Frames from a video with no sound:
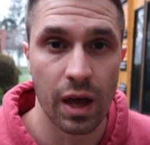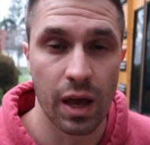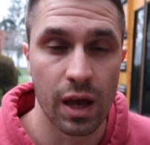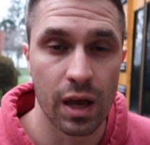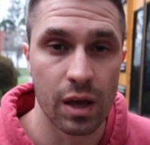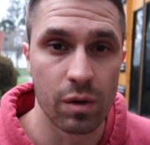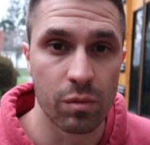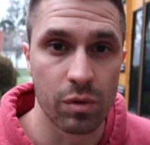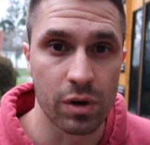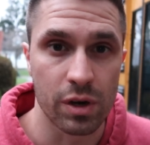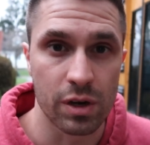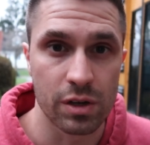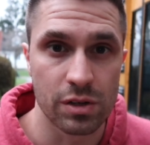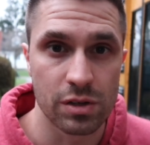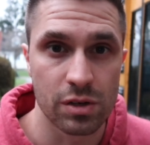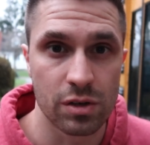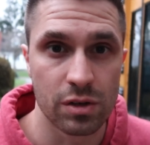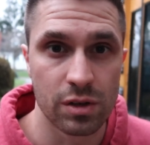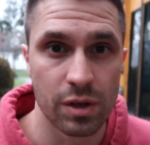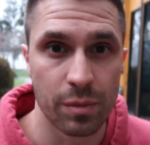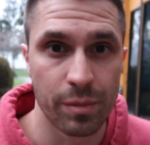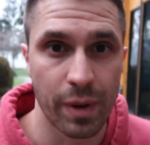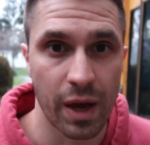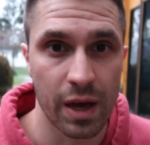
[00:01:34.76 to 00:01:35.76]
And we're going to
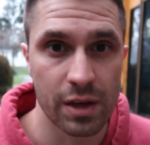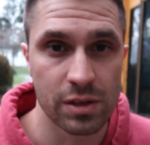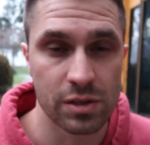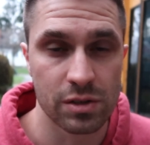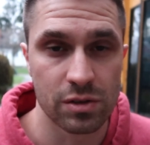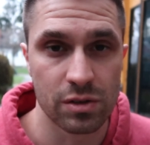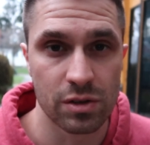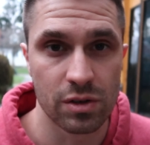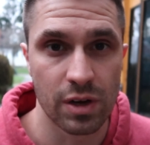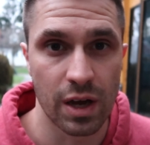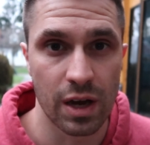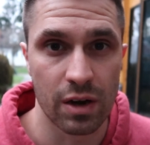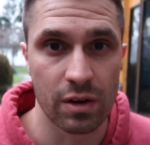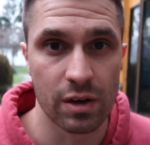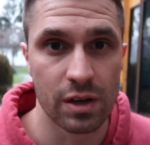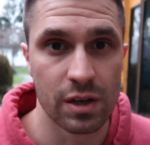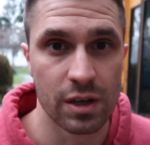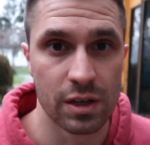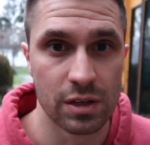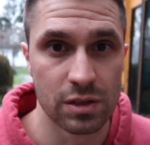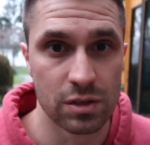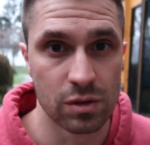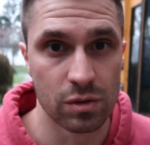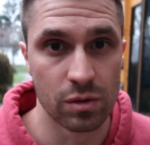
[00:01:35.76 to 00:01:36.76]
turn the passenger area
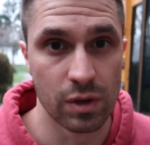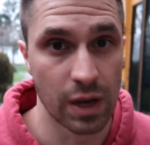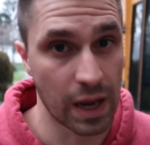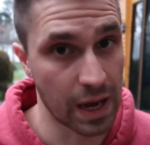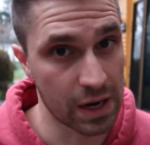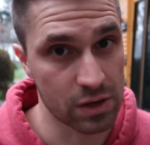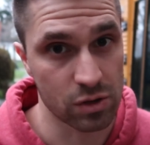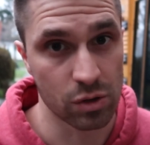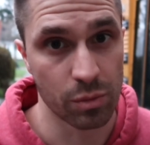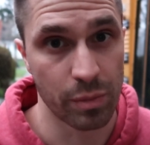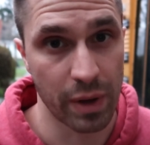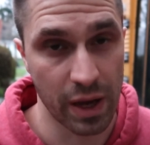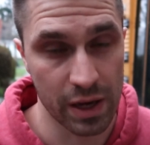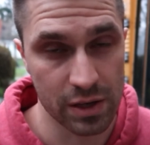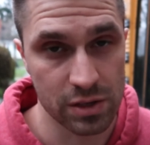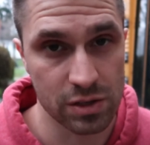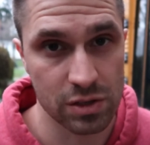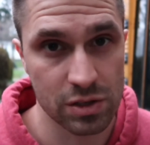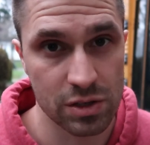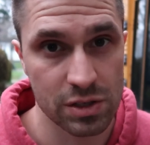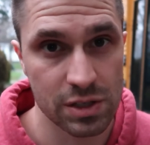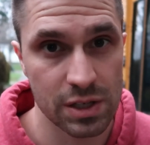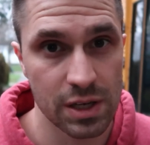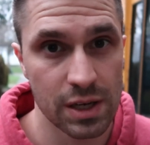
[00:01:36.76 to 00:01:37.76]
into an actual
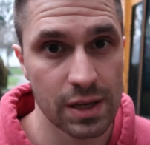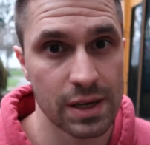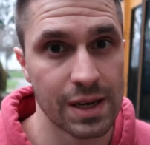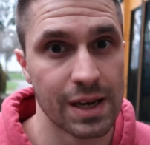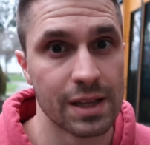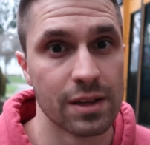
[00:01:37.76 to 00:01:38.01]
passenger seat.